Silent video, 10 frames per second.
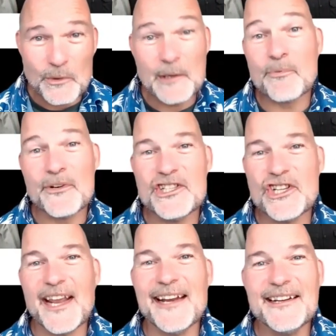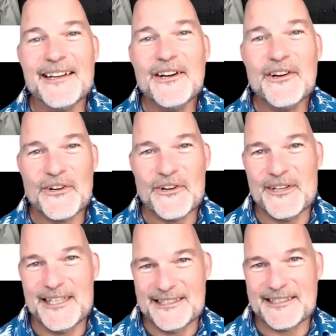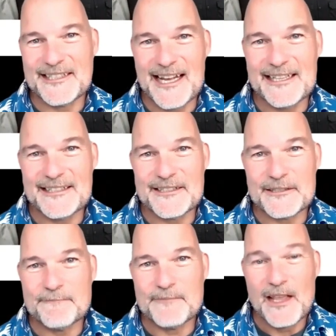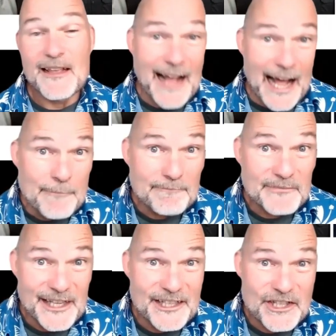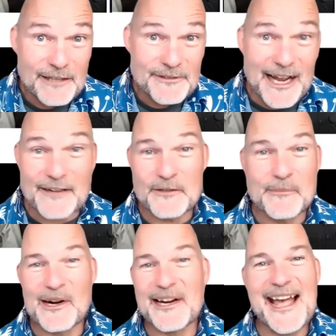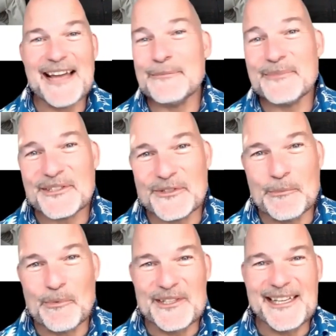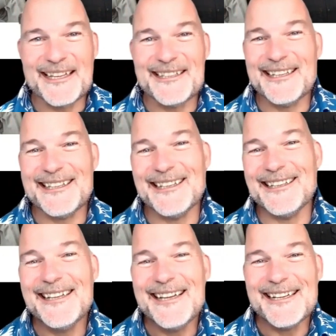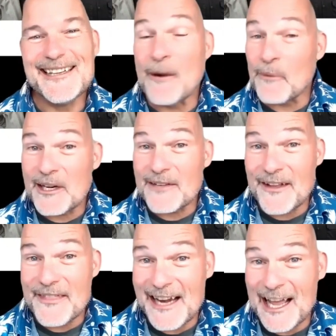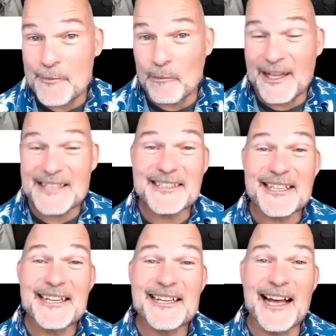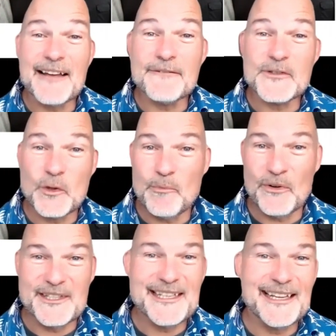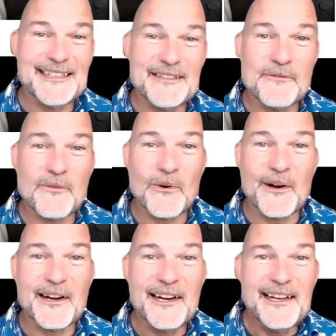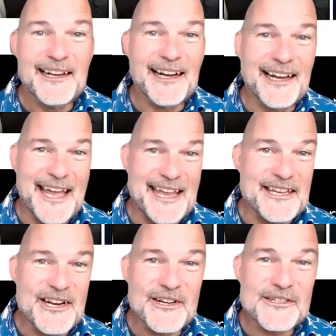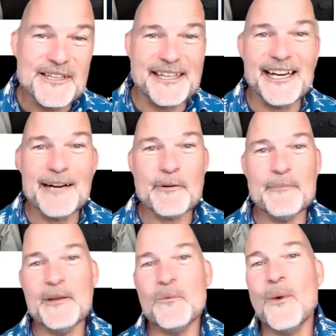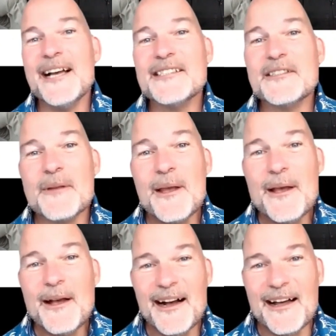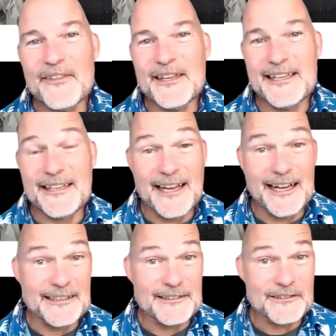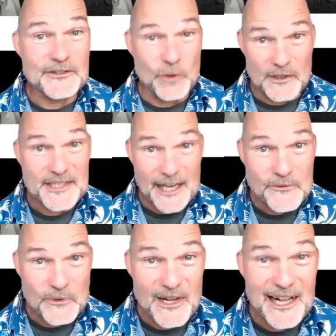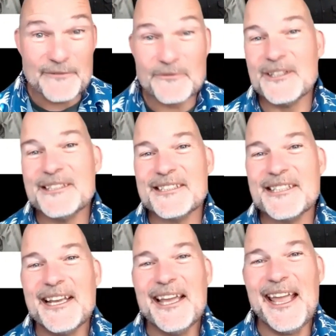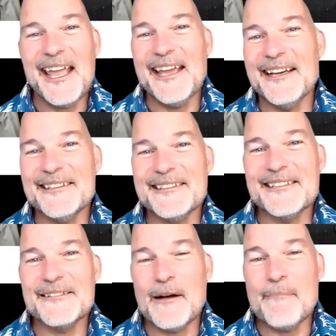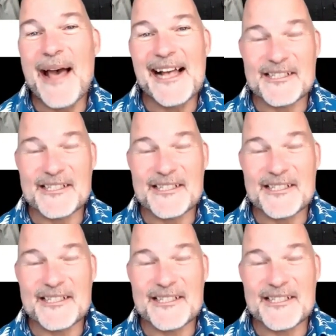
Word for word: You will appreciate her insights. I'm teaching Dr. Mark Adams, superintending the Network of Undeniable Blessing. I've superintended for uh, eight years in the upper Midwest of the uh, North Central Conference and uh,